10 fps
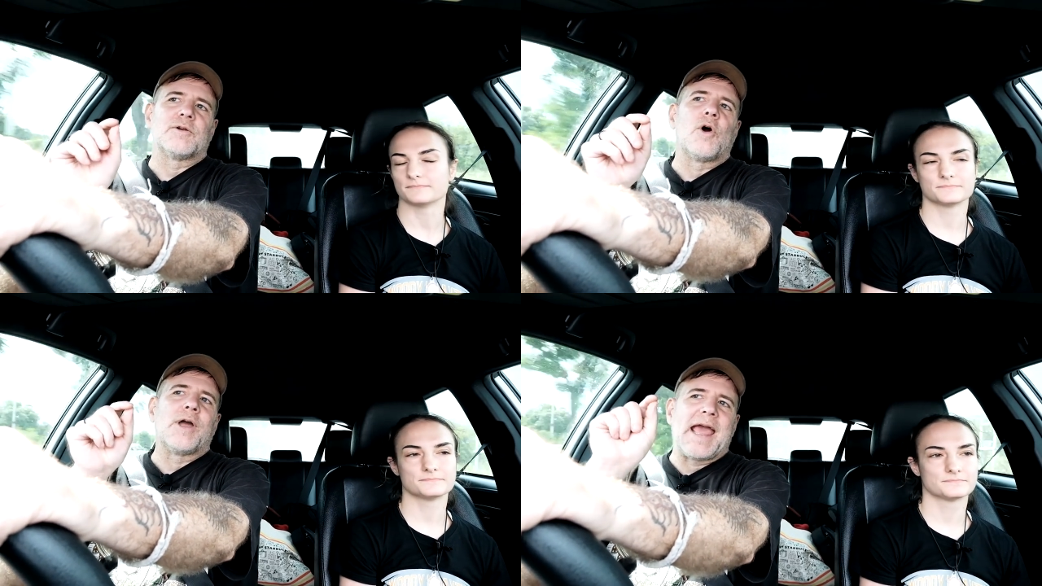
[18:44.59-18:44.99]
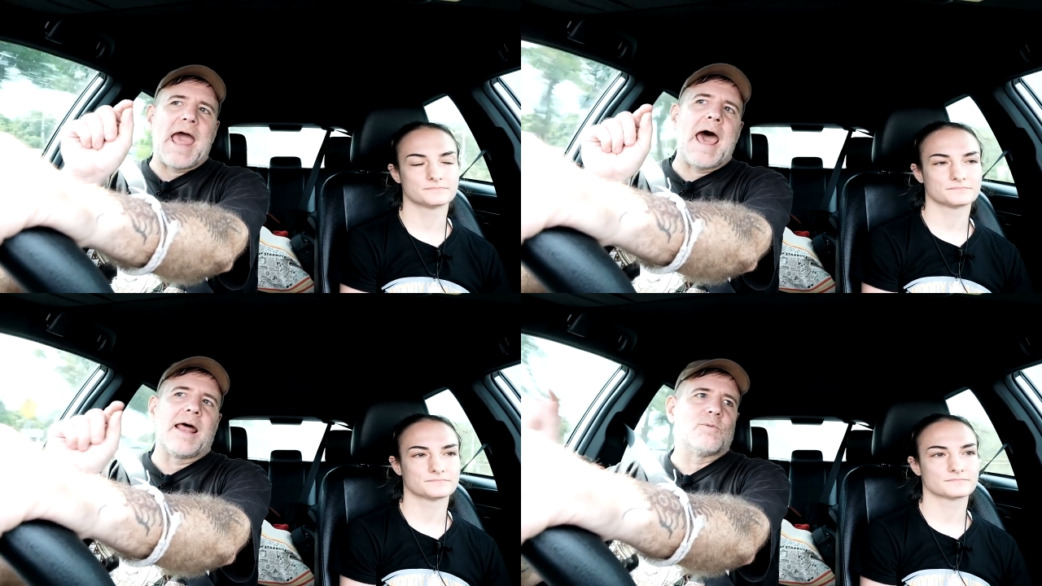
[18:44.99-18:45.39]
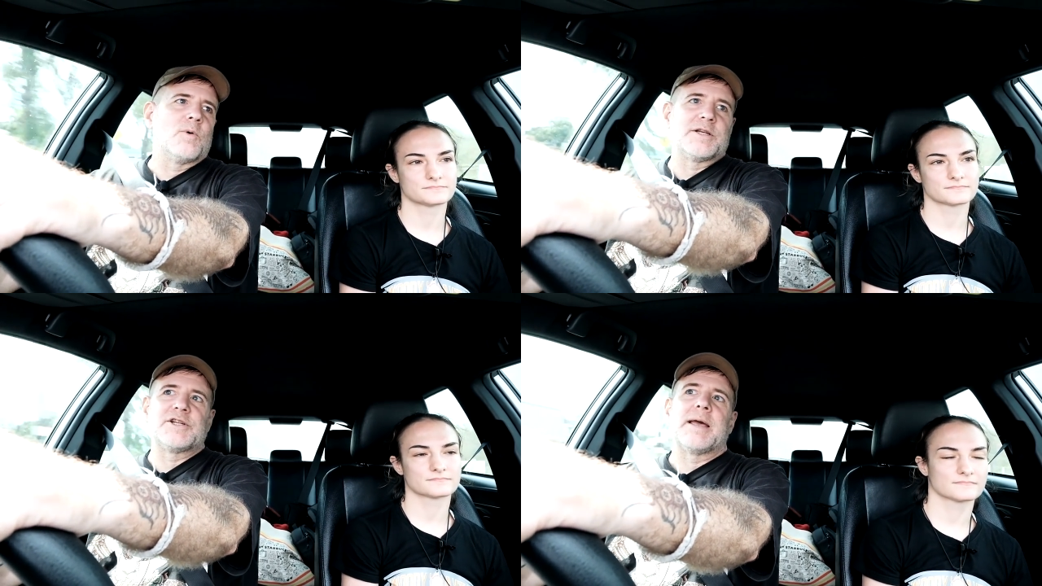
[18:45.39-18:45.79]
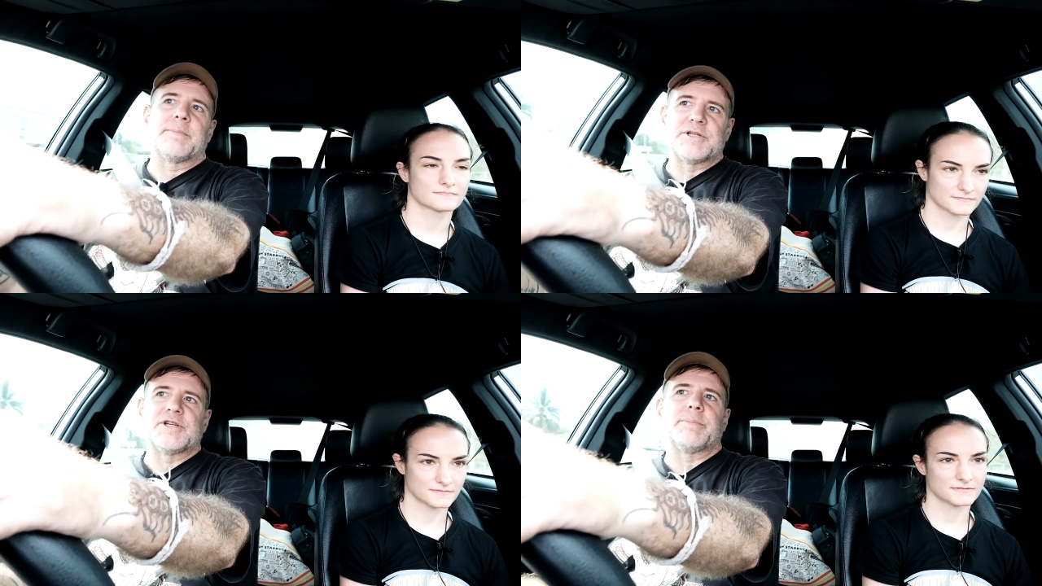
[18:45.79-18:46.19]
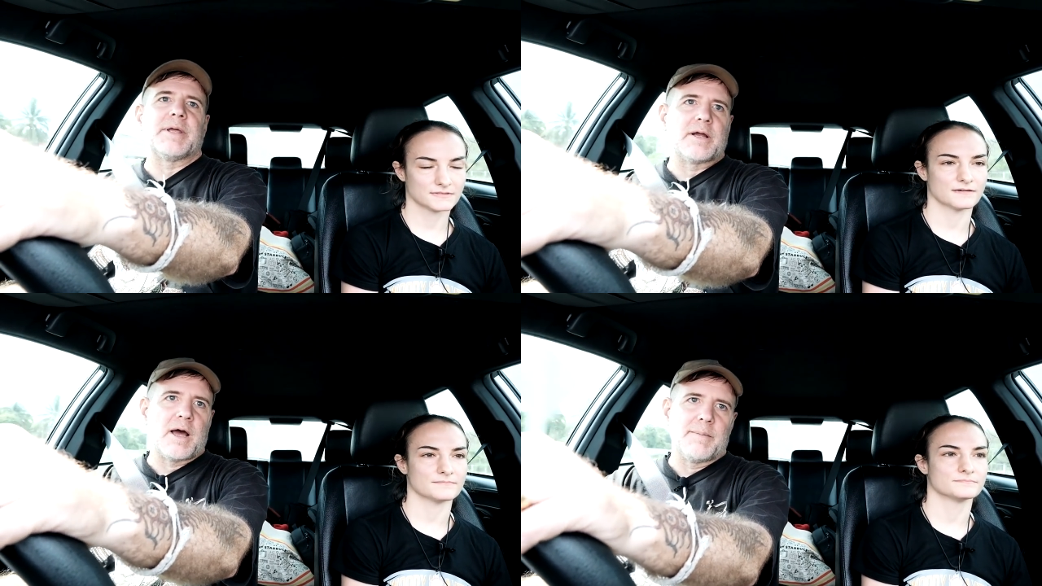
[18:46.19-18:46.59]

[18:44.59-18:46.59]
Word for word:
Speaker 1: they're going at one championship in yeah.